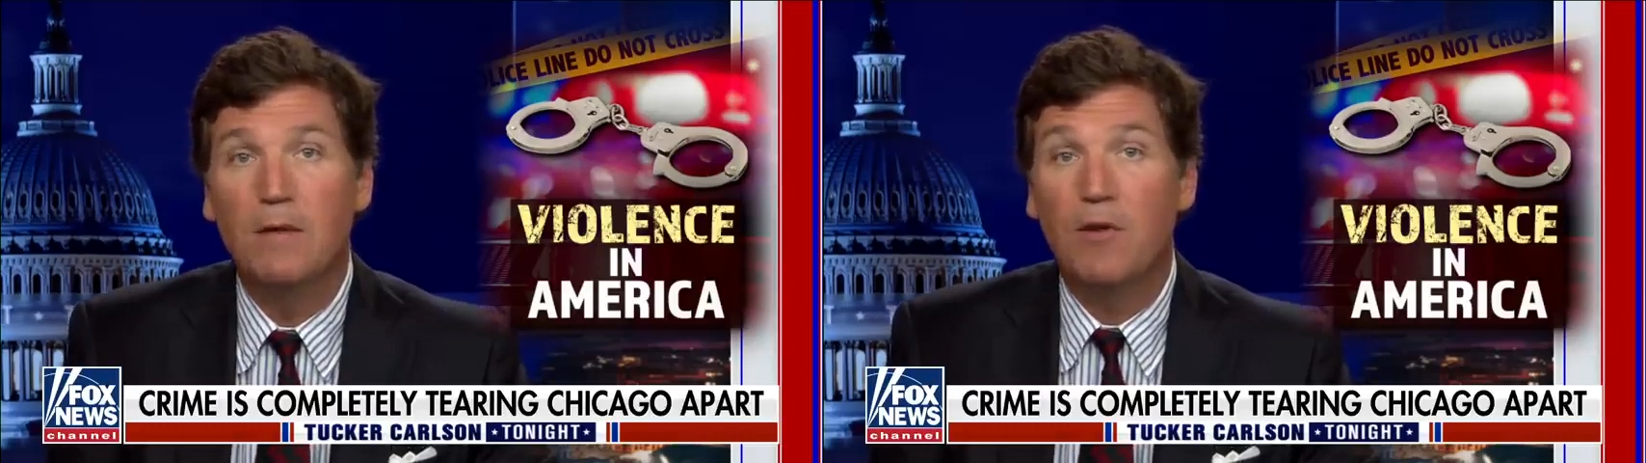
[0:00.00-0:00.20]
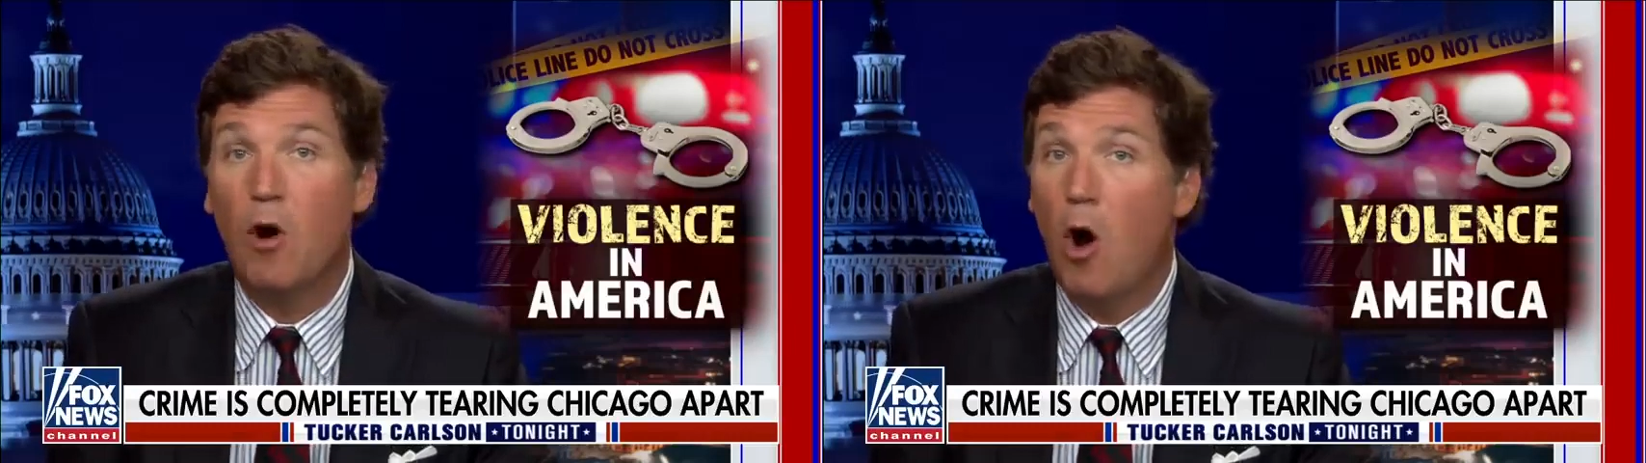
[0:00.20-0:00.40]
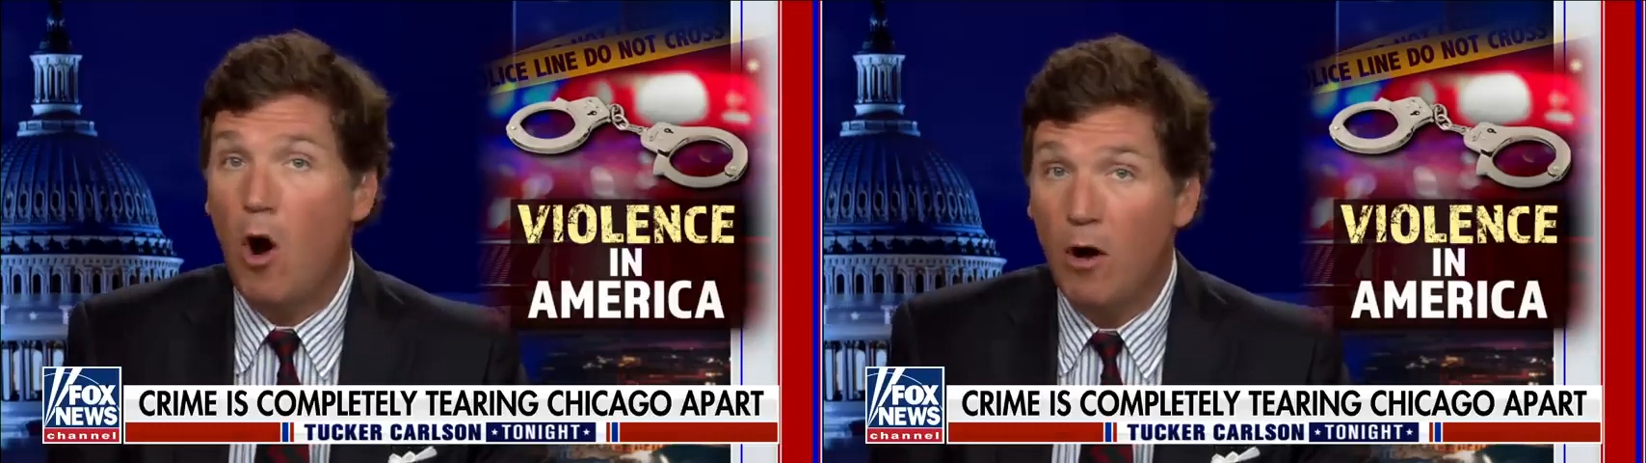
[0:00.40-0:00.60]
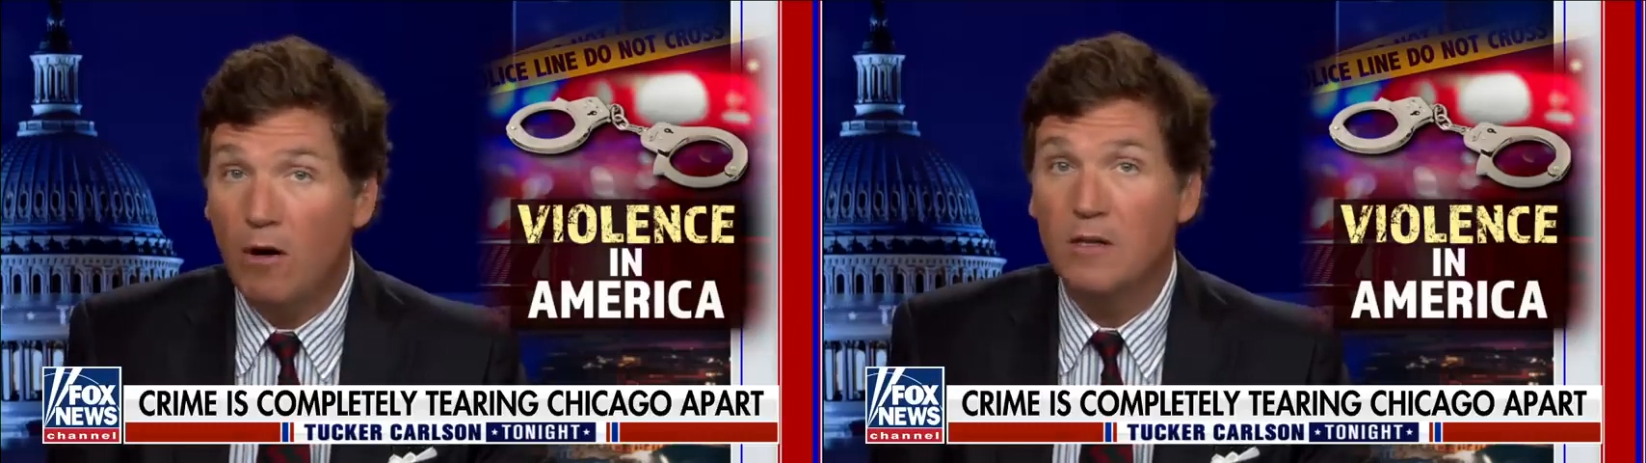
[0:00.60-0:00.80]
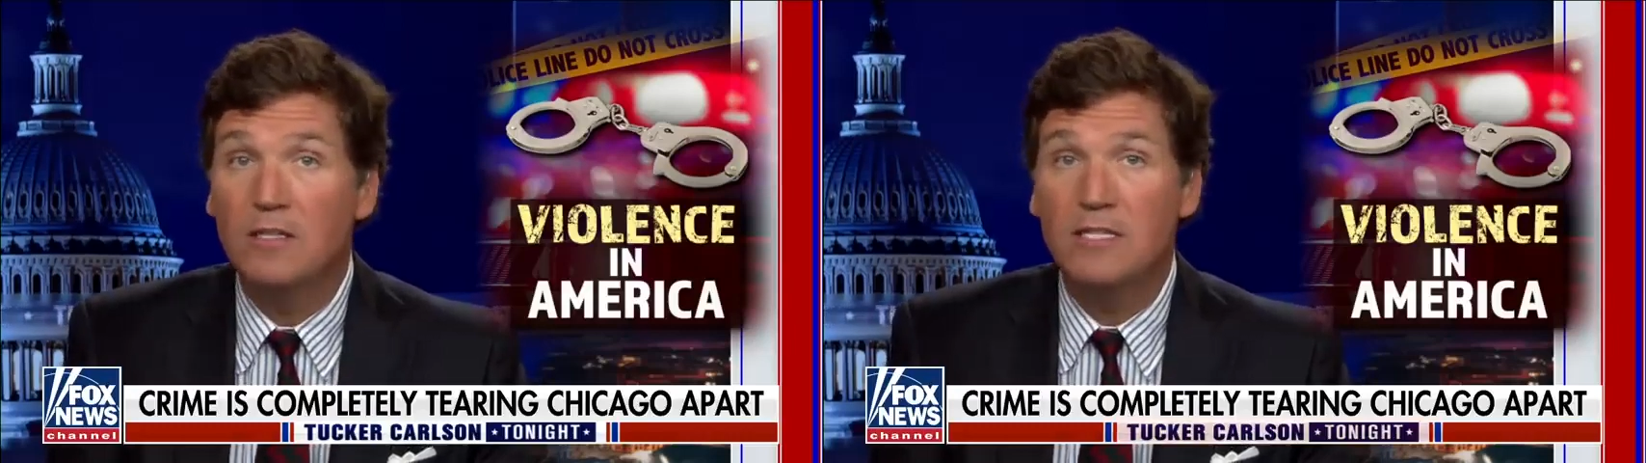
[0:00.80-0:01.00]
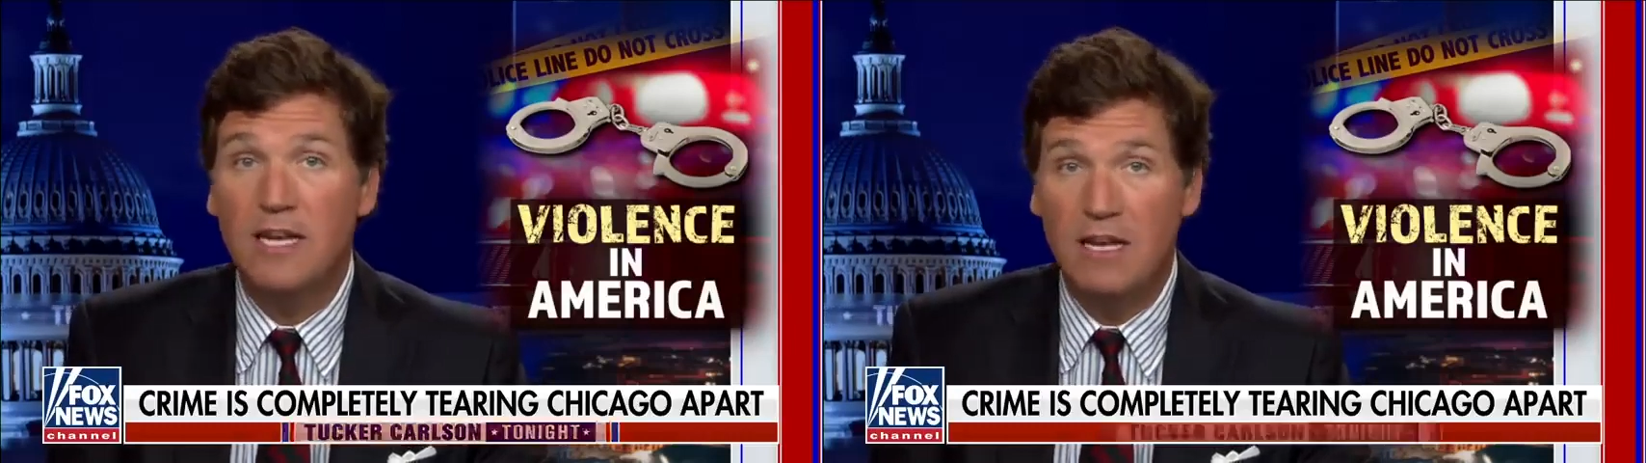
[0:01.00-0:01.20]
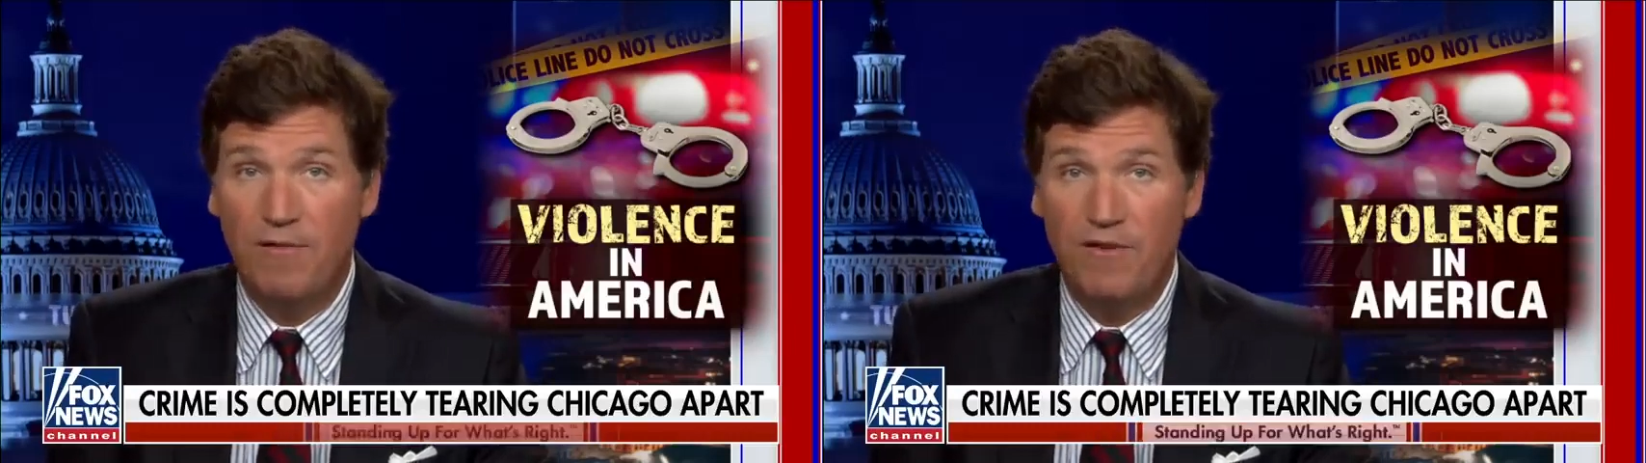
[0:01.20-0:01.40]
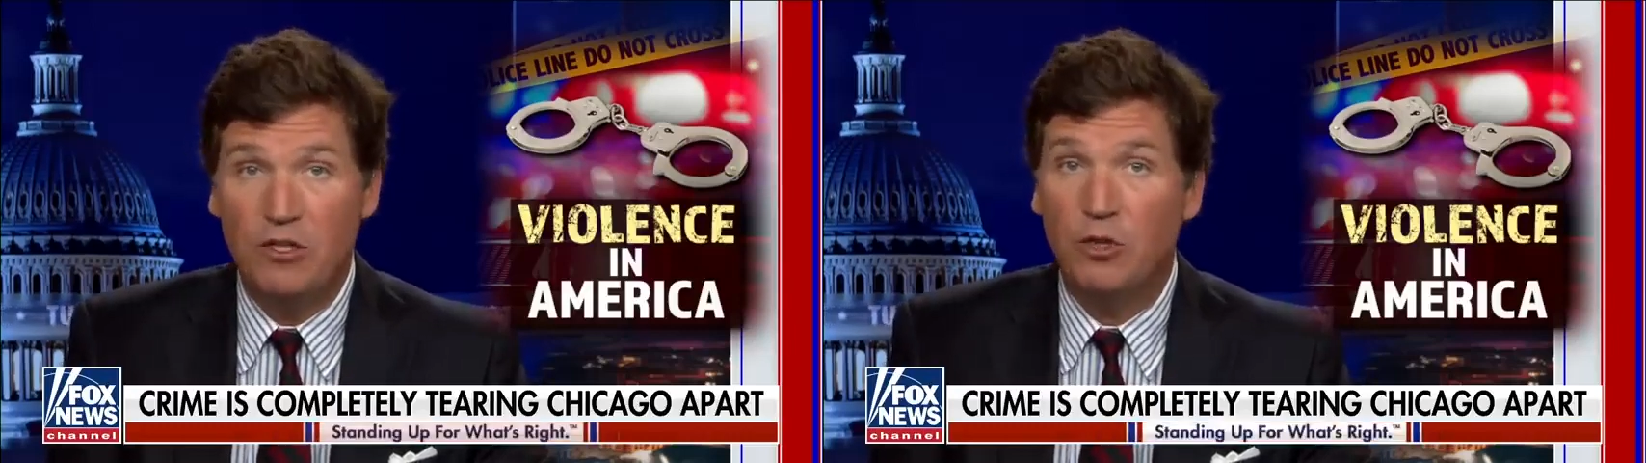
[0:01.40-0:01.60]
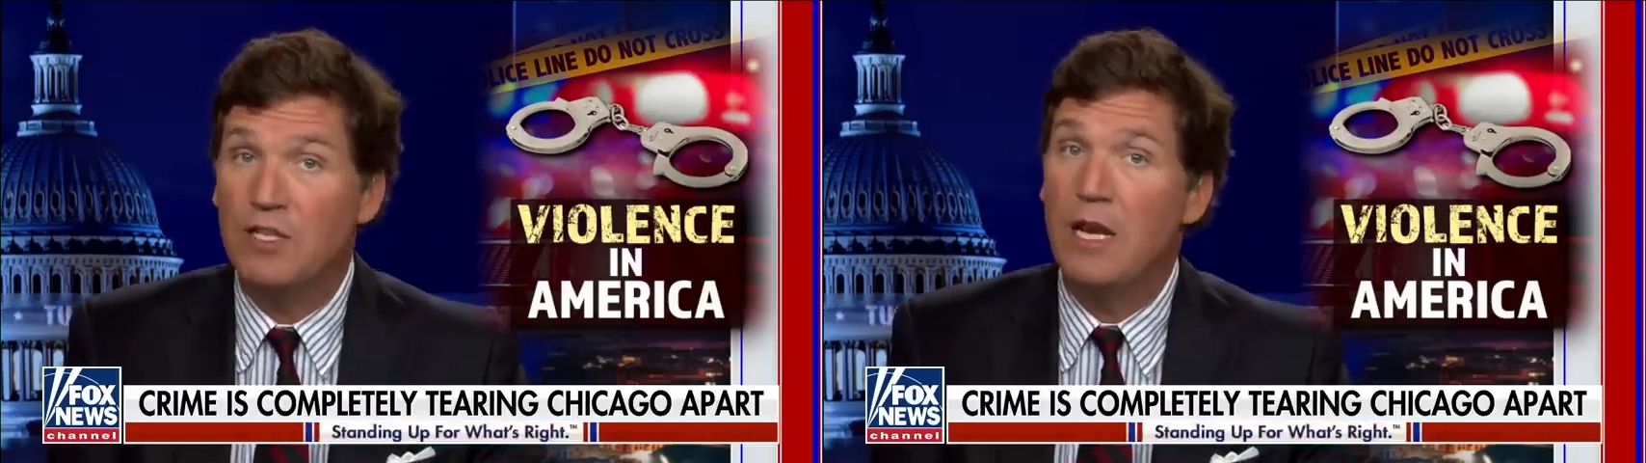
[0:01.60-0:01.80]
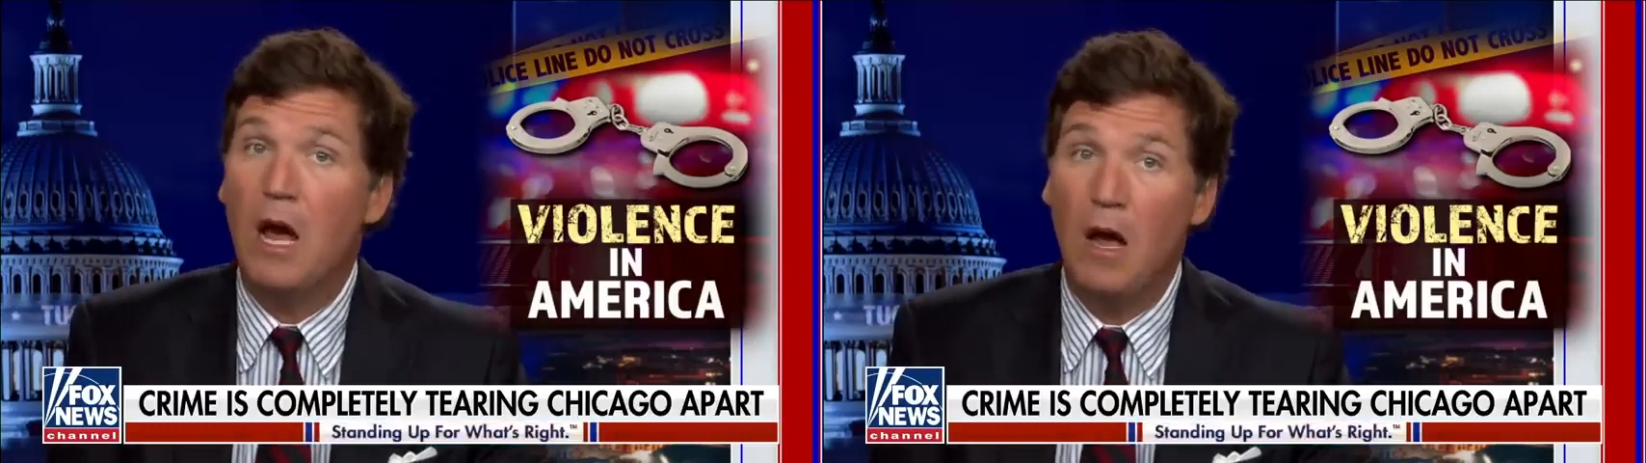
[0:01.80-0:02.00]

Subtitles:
There are city officials in